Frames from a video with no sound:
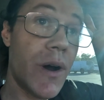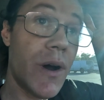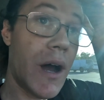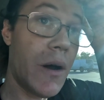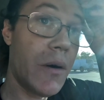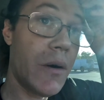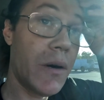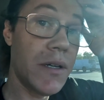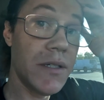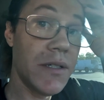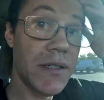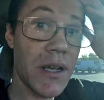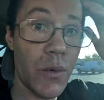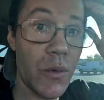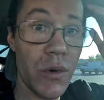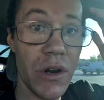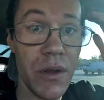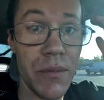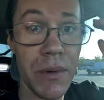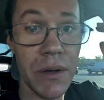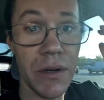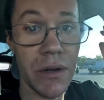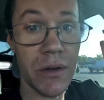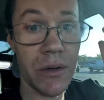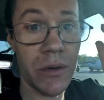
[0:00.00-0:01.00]
2 hours, that would
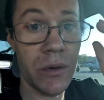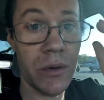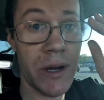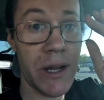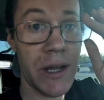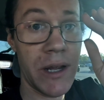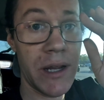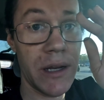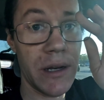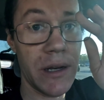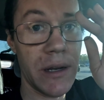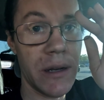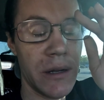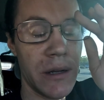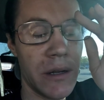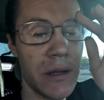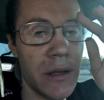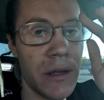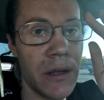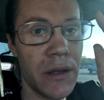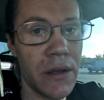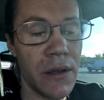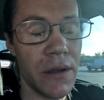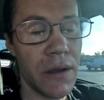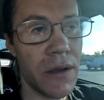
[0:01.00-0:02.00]
have been great.
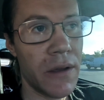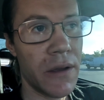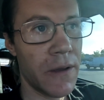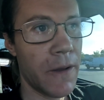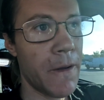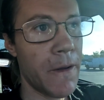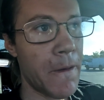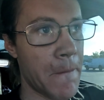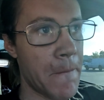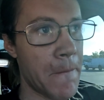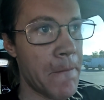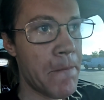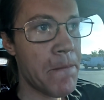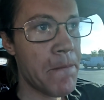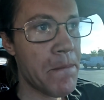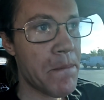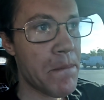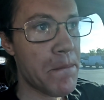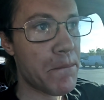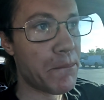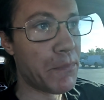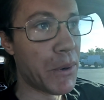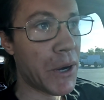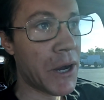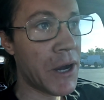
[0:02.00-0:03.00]

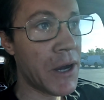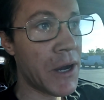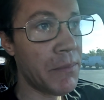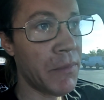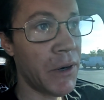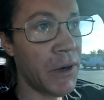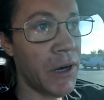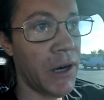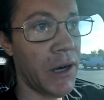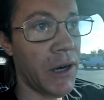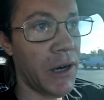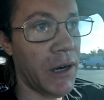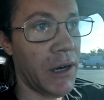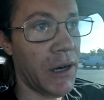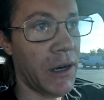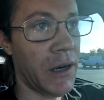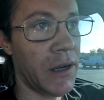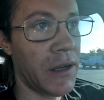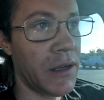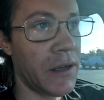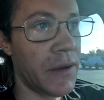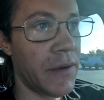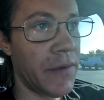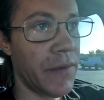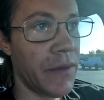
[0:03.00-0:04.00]

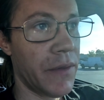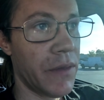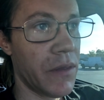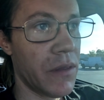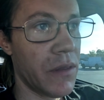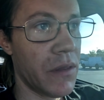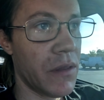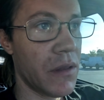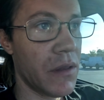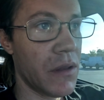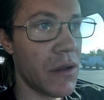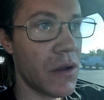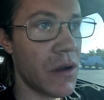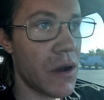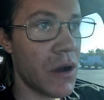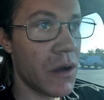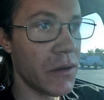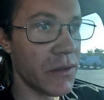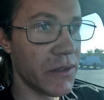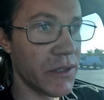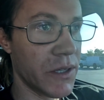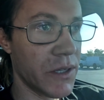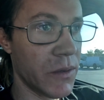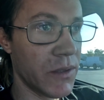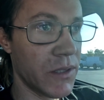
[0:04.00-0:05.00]
Bummer.
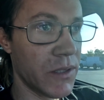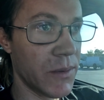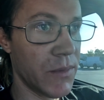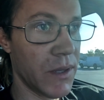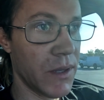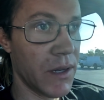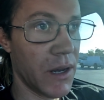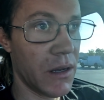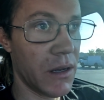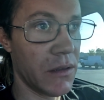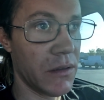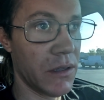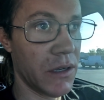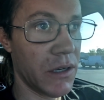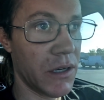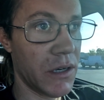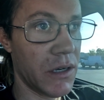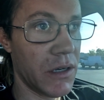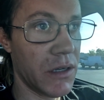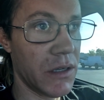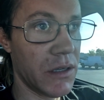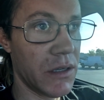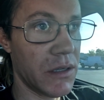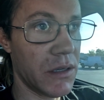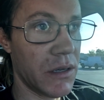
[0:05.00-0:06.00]
Also, something I
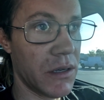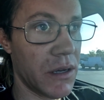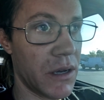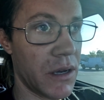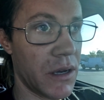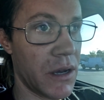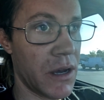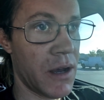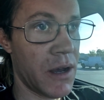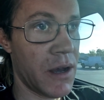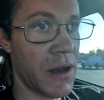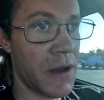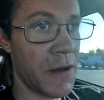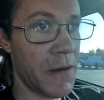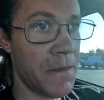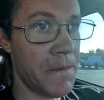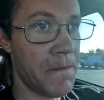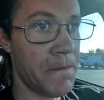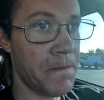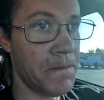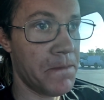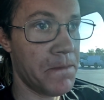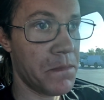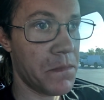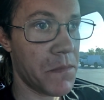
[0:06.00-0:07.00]
learned,
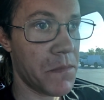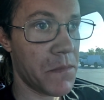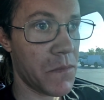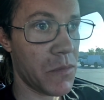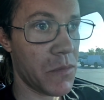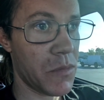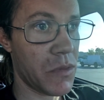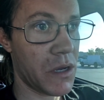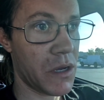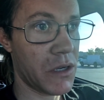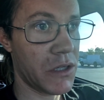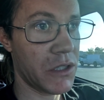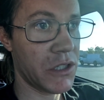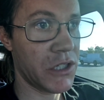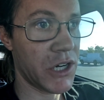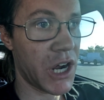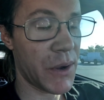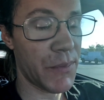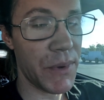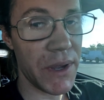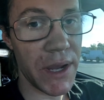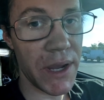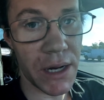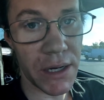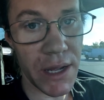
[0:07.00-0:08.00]

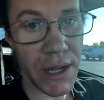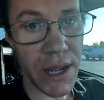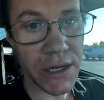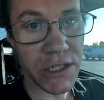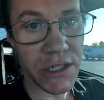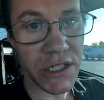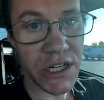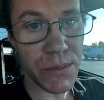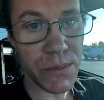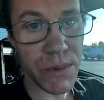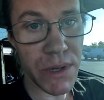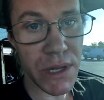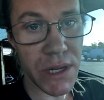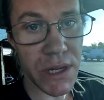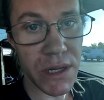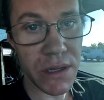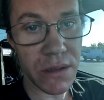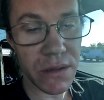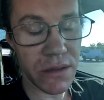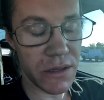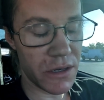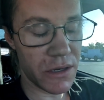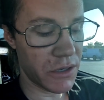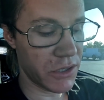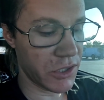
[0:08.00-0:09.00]
shopping at
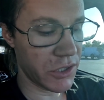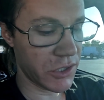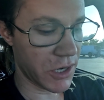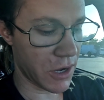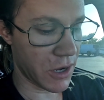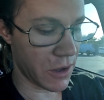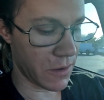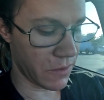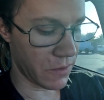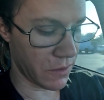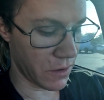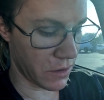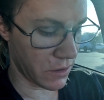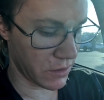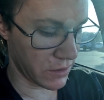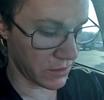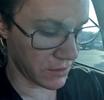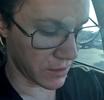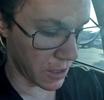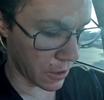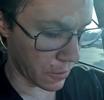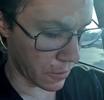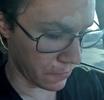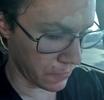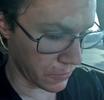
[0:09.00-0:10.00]
HEB, their
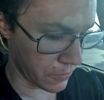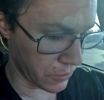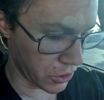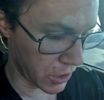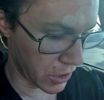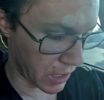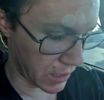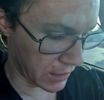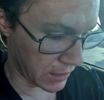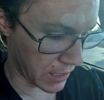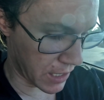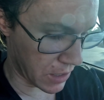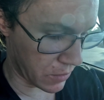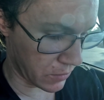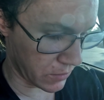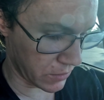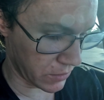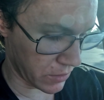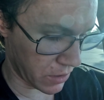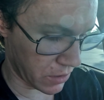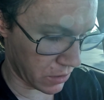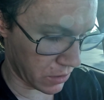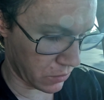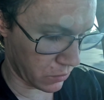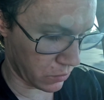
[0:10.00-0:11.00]

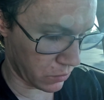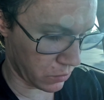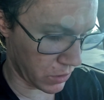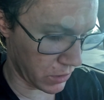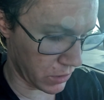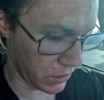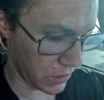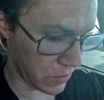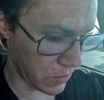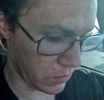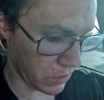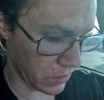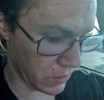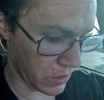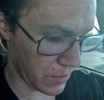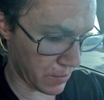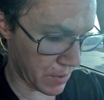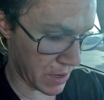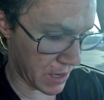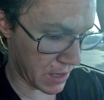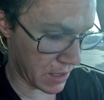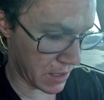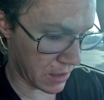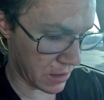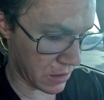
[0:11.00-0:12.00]
self-checkouts are really, really
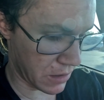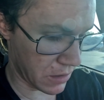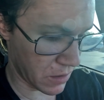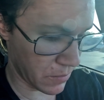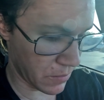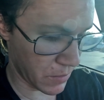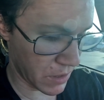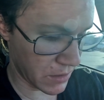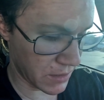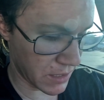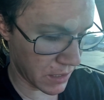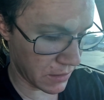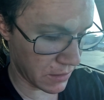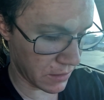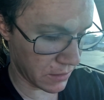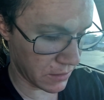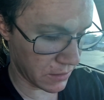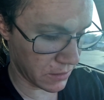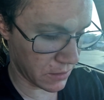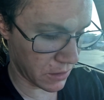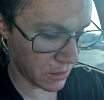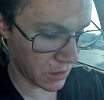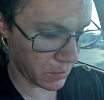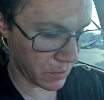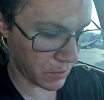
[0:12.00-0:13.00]
bad. I'm gonna take
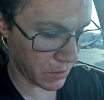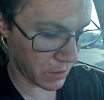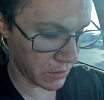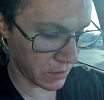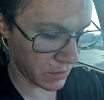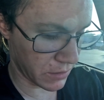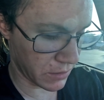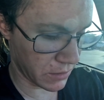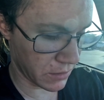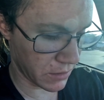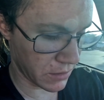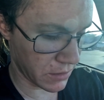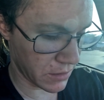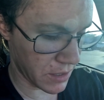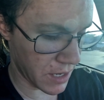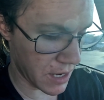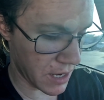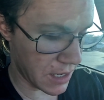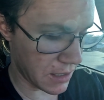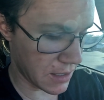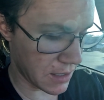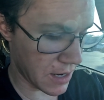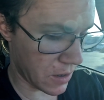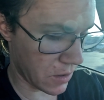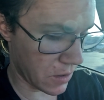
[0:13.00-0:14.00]
this Starbucks.
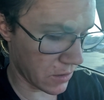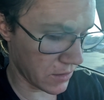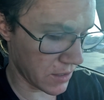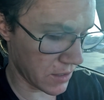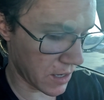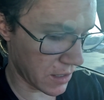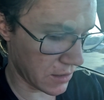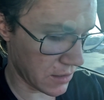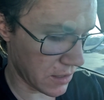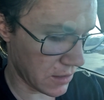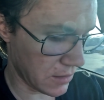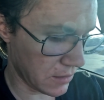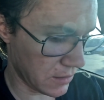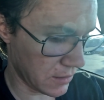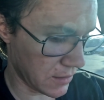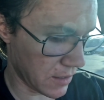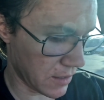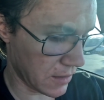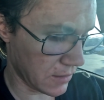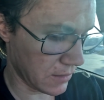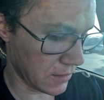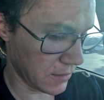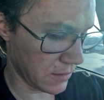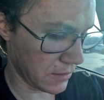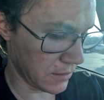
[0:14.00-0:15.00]

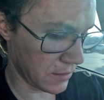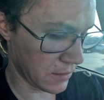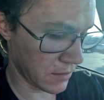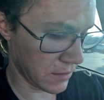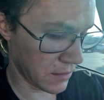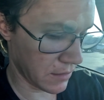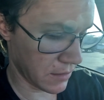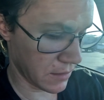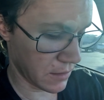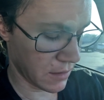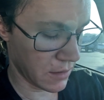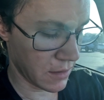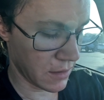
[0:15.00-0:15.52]
$8.19.